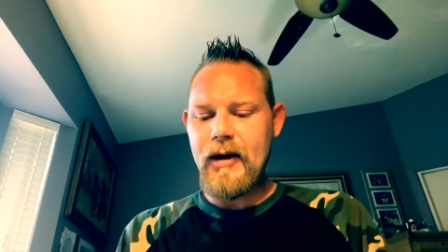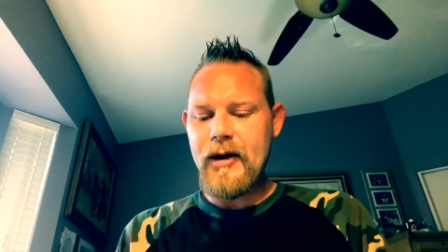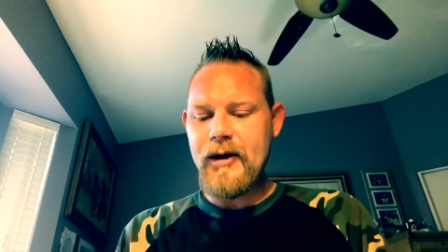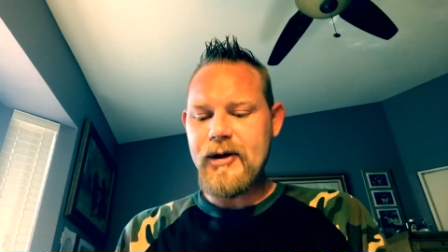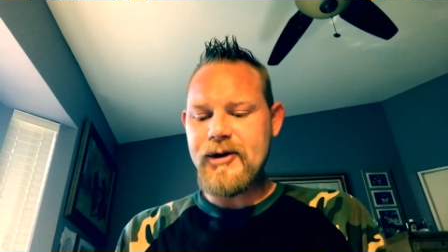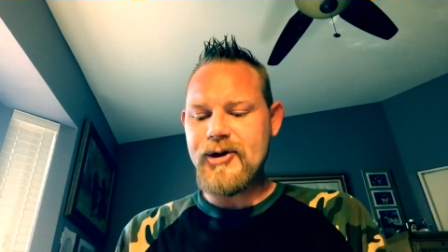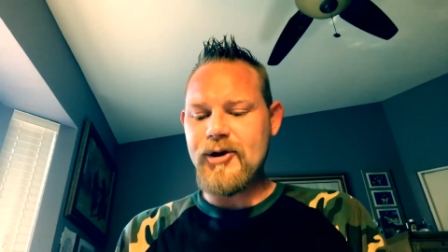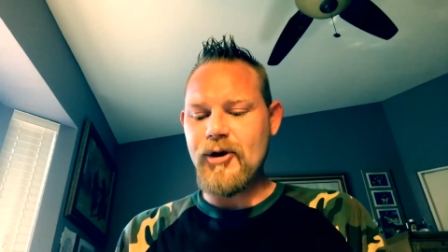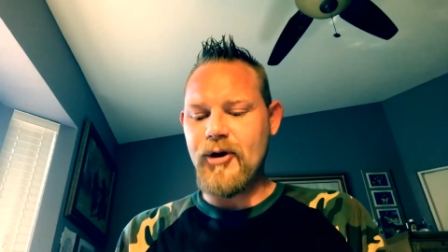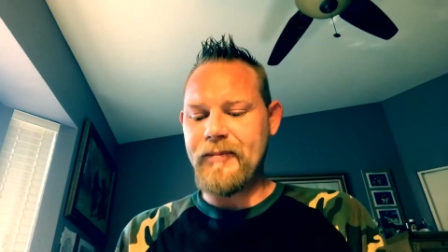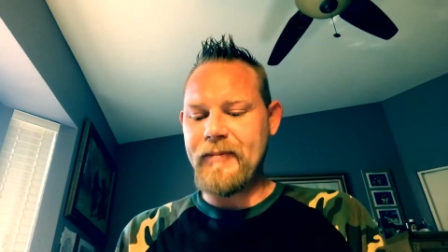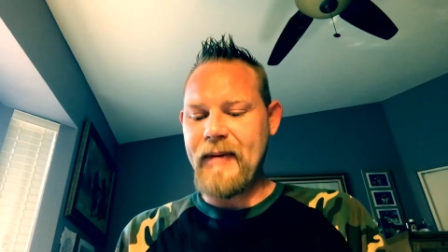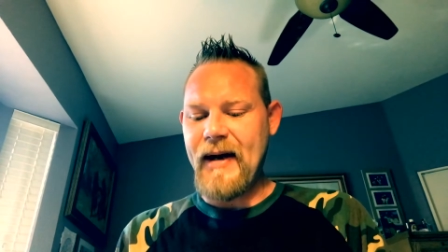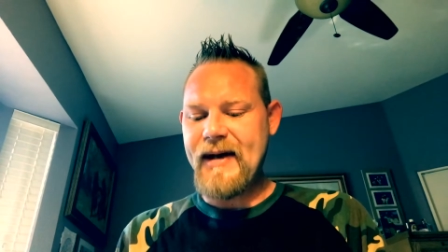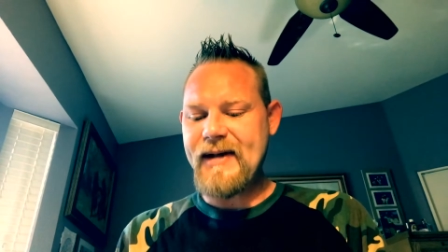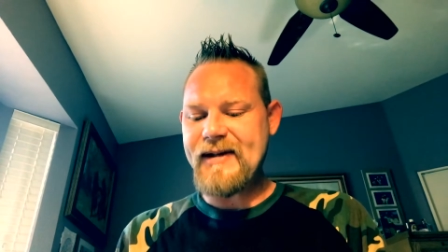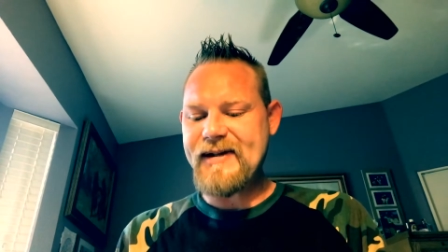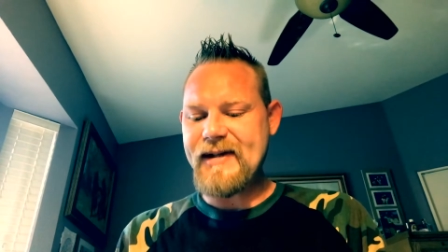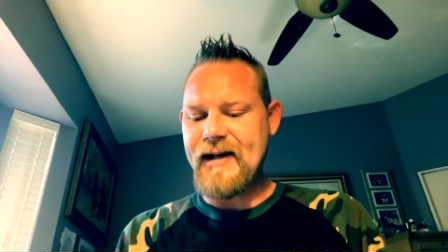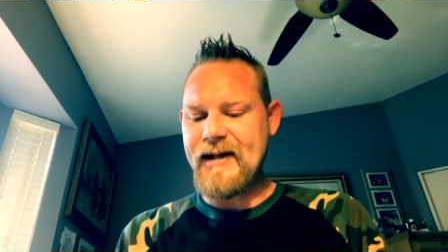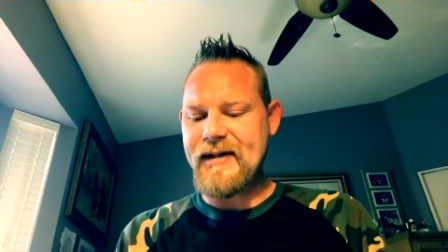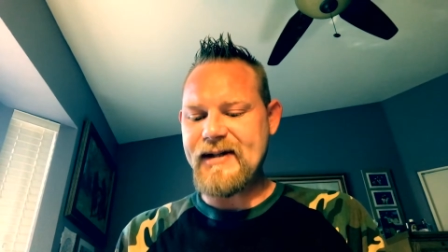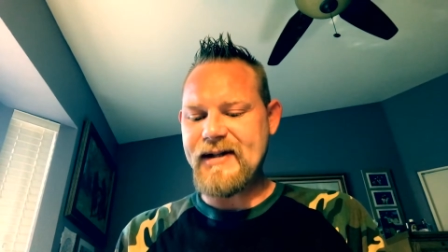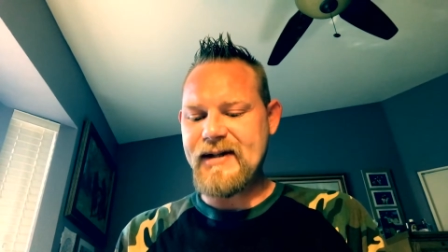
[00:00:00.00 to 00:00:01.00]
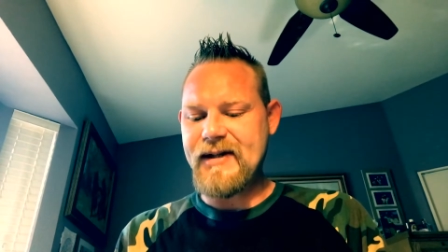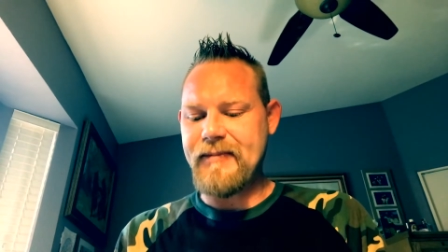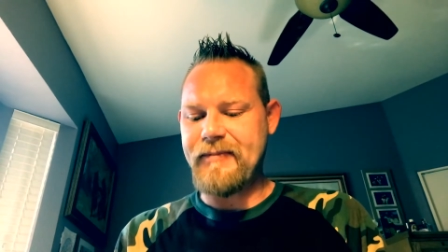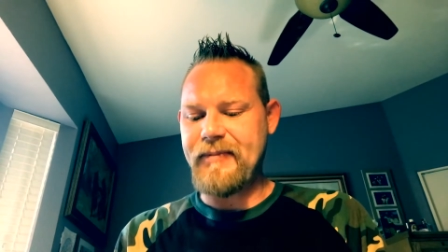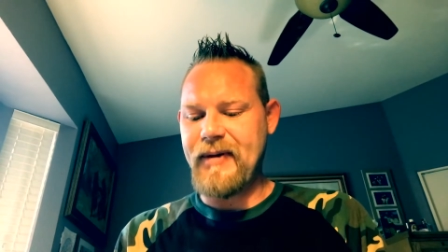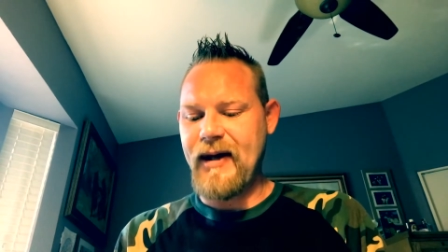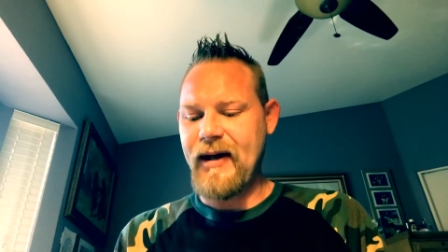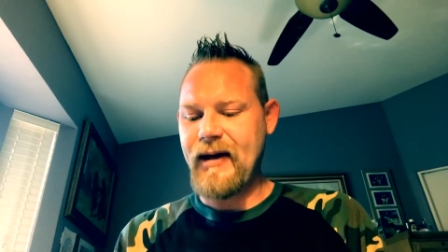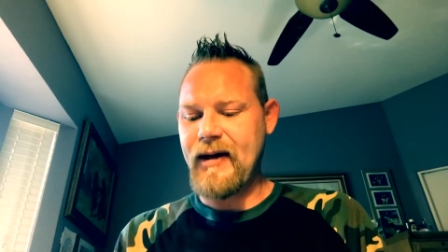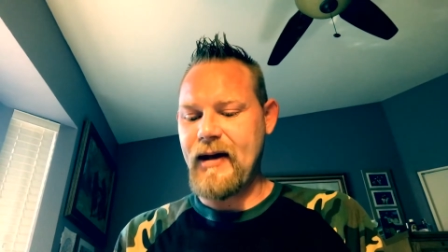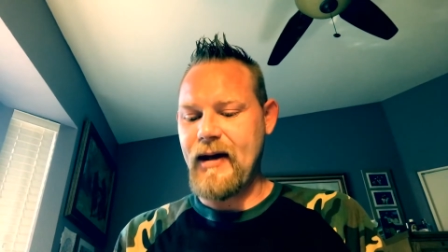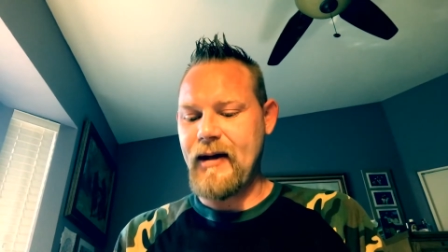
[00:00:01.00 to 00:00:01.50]
So it makes sense to
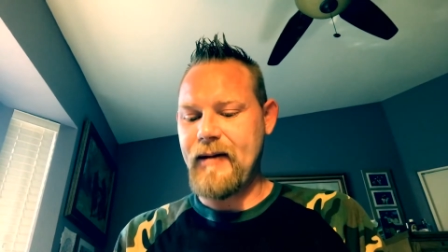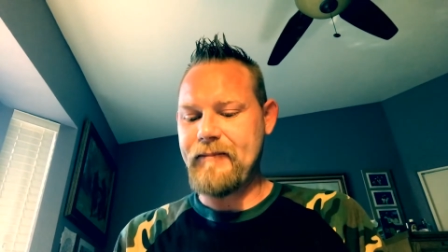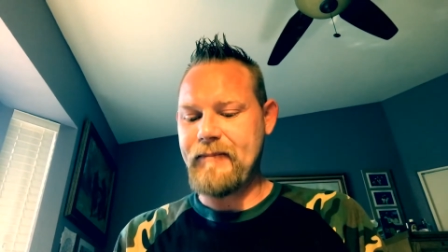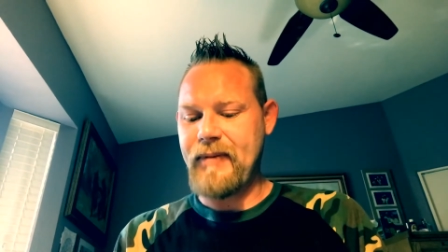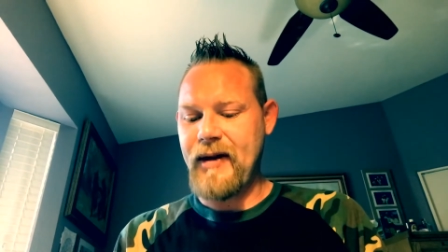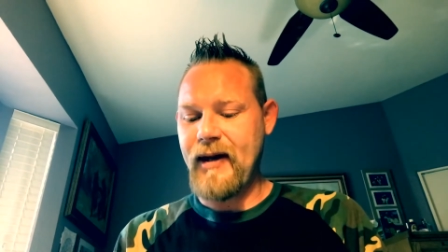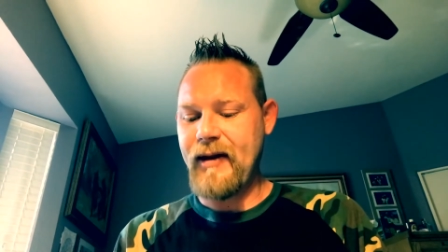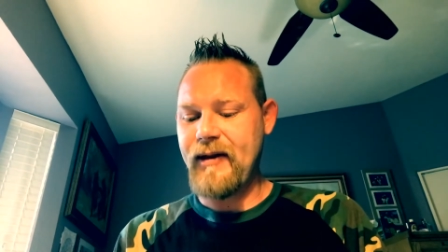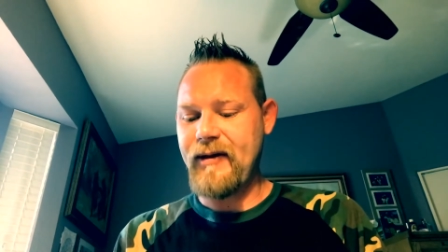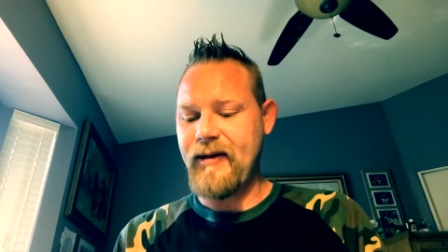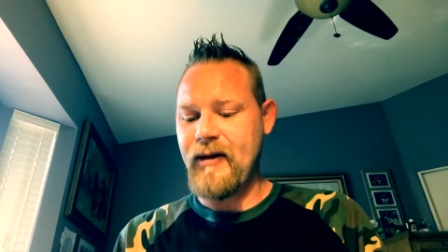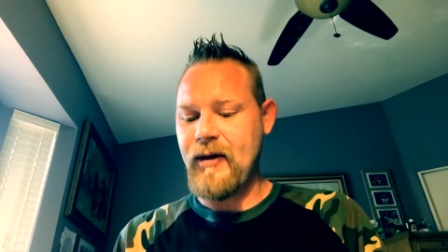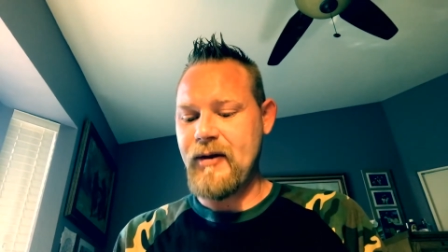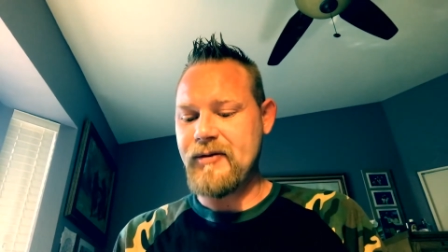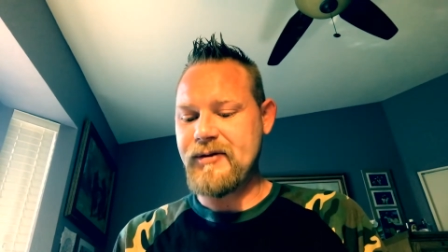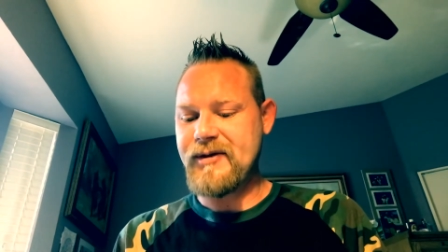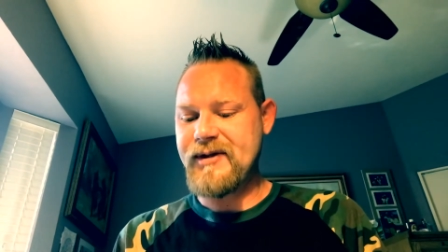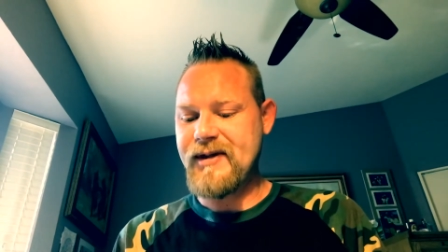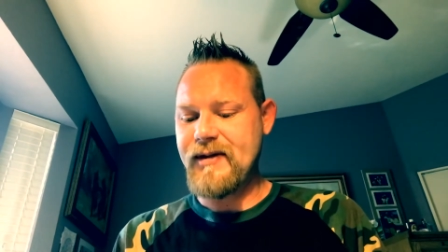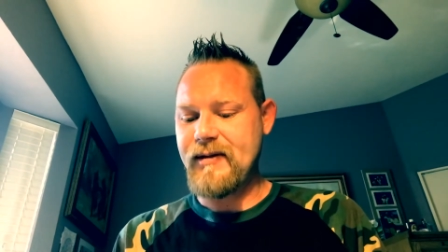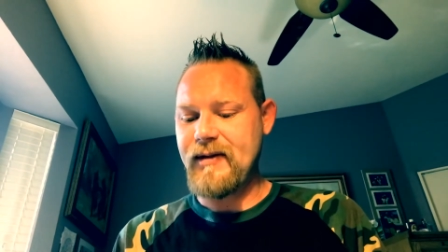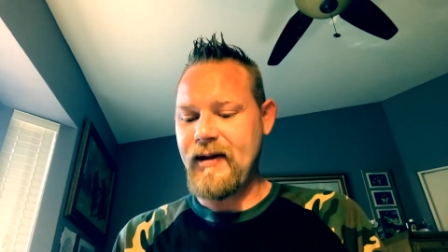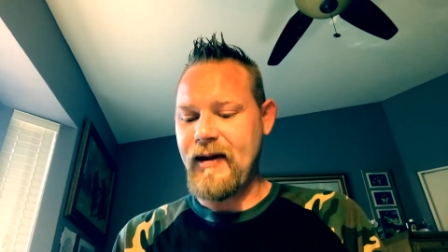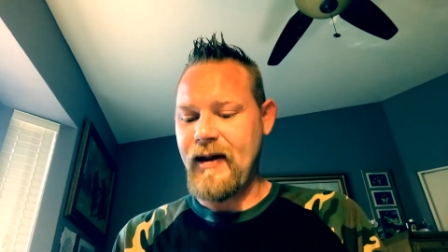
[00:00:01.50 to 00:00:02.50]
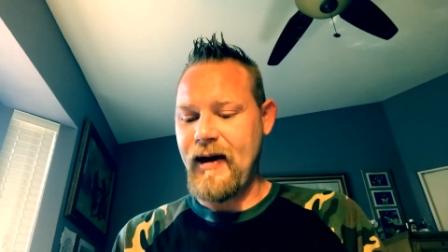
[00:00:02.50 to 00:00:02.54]
pick those